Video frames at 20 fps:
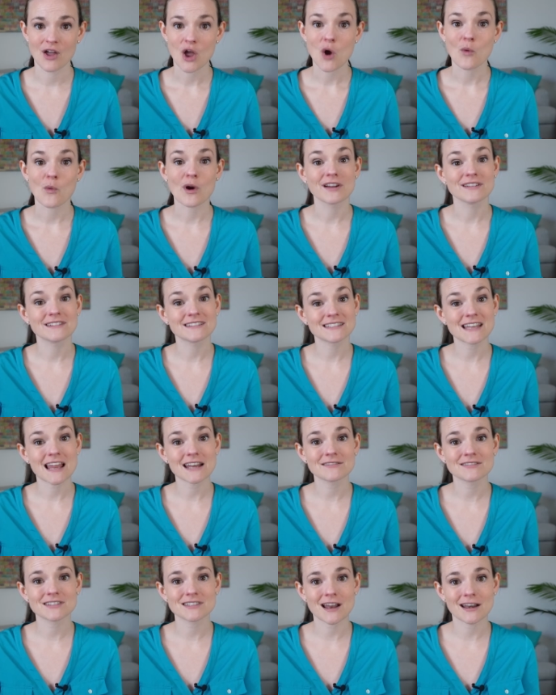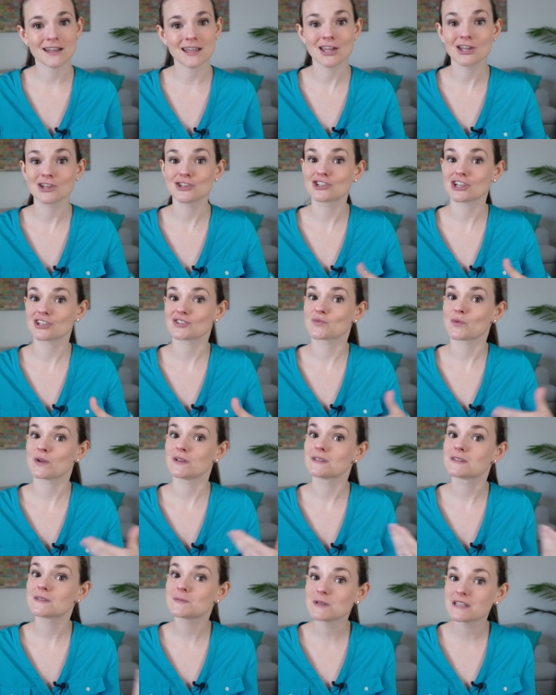where instead of studying just
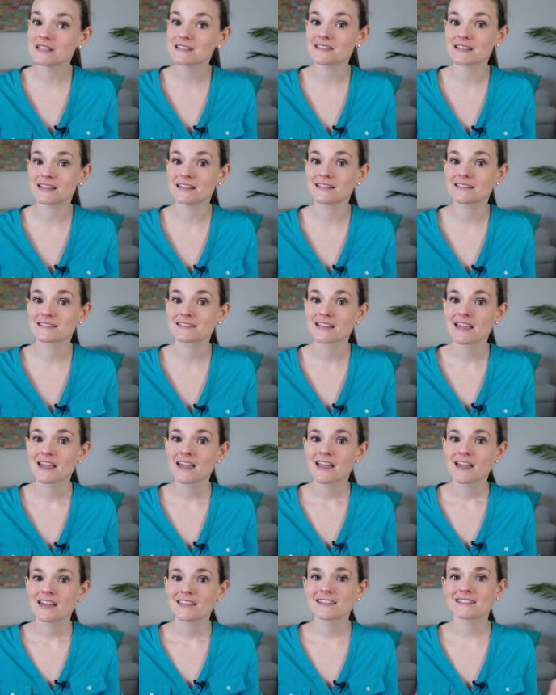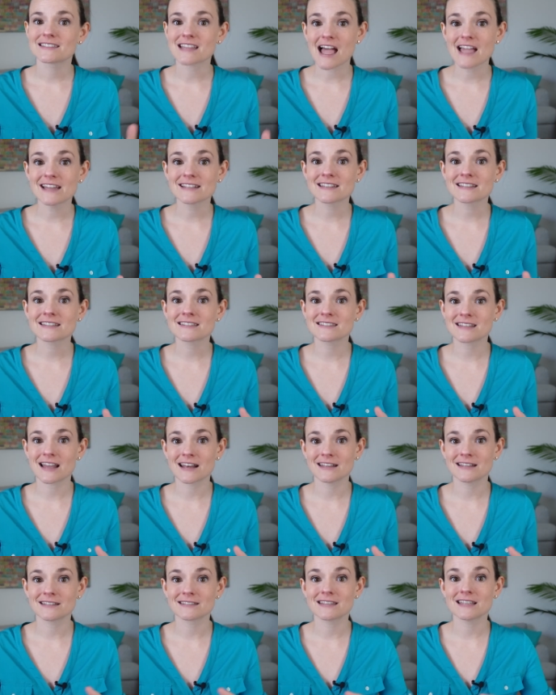one species, the scientist
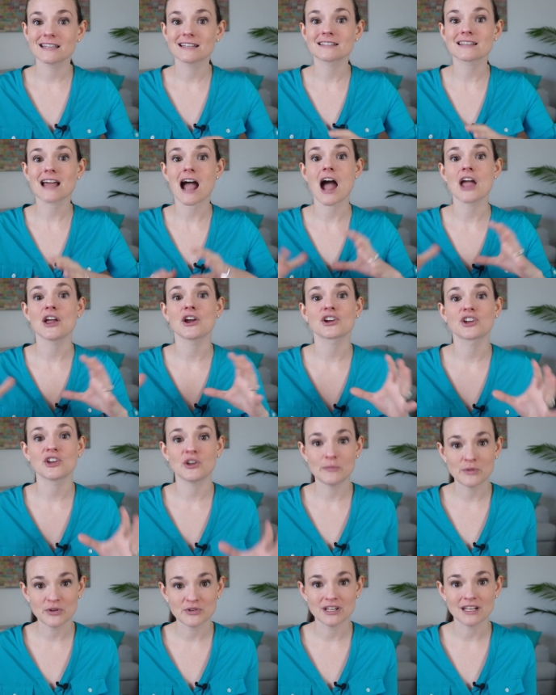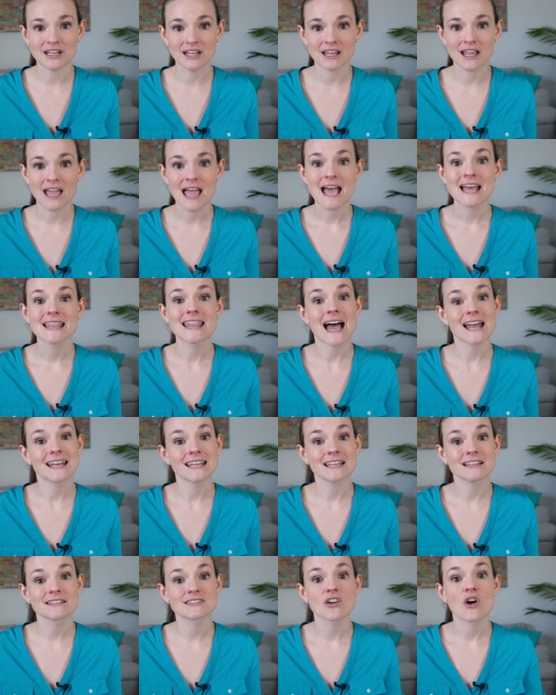studies the entire community, that
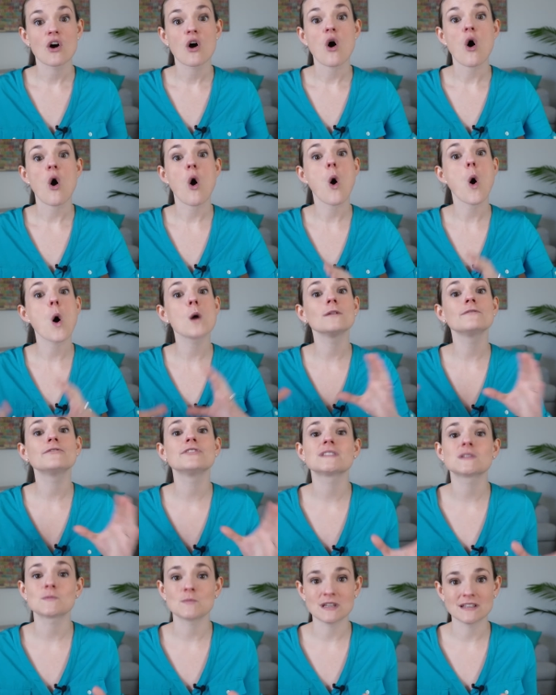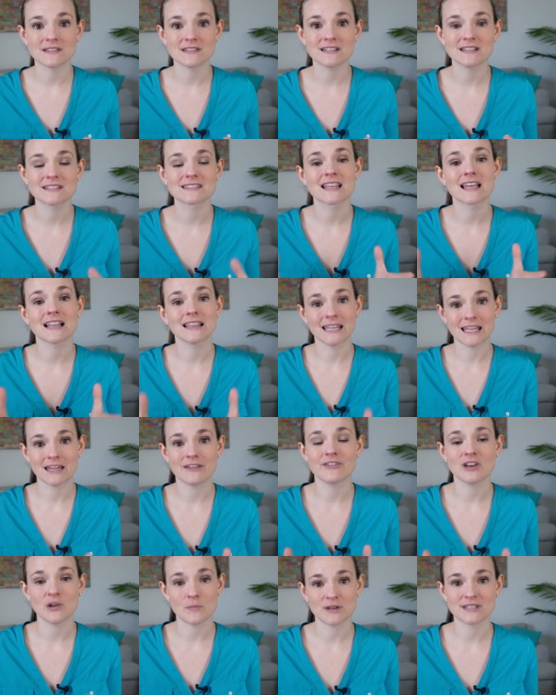is, all of the species that live
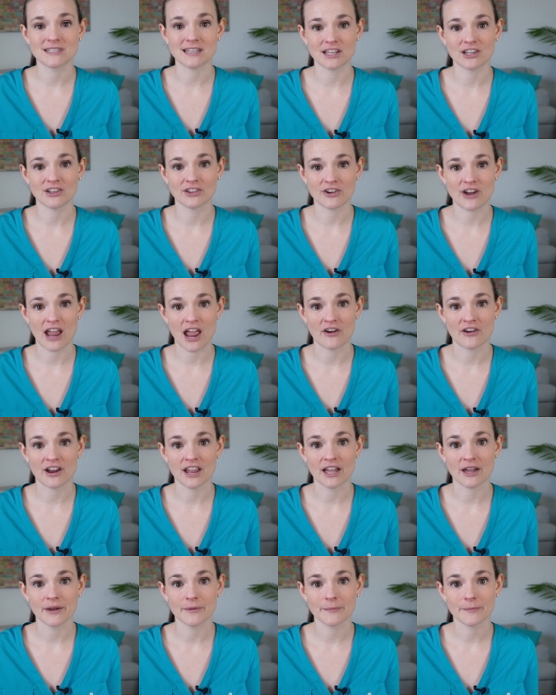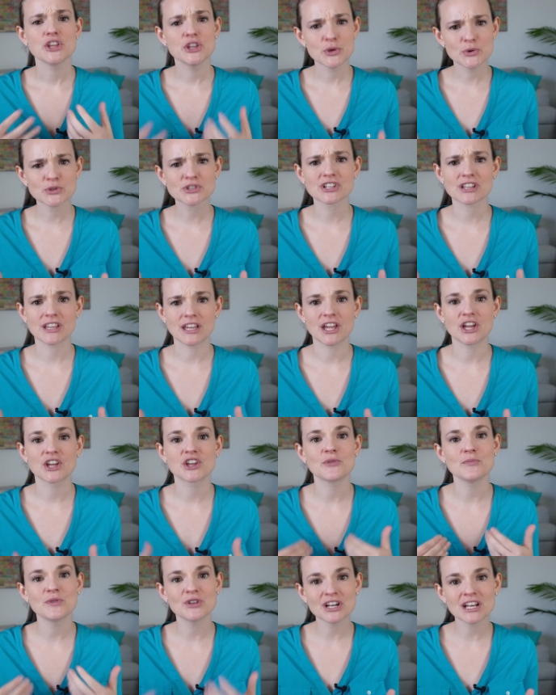in a particular area. Usually,
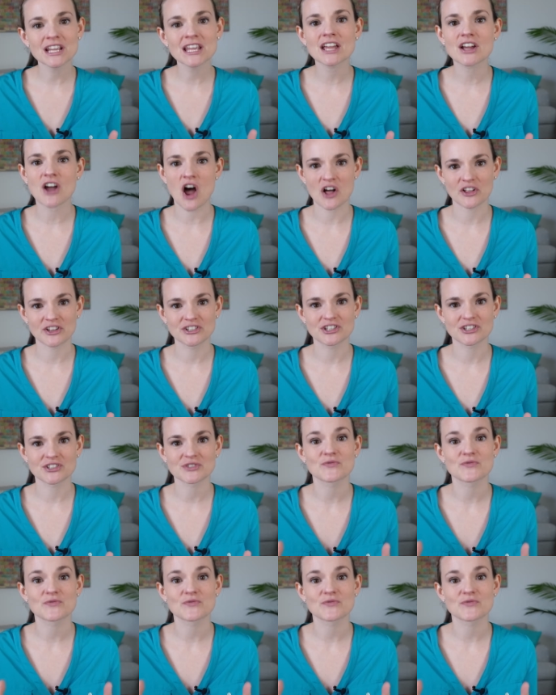community ecologists